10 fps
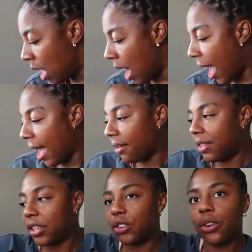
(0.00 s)
I have
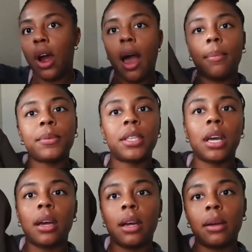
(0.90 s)
this cropped
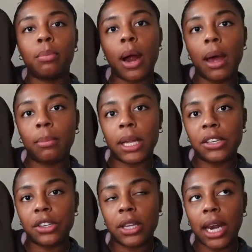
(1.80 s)
brown
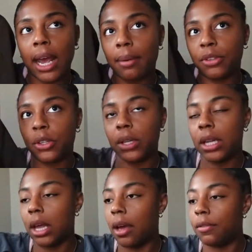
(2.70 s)
blazer that I absolutely
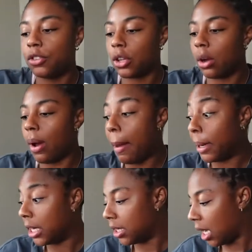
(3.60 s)
love, so I'm
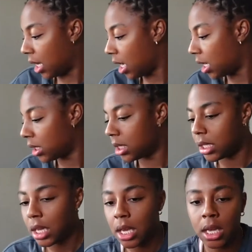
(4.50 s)
gonna take it.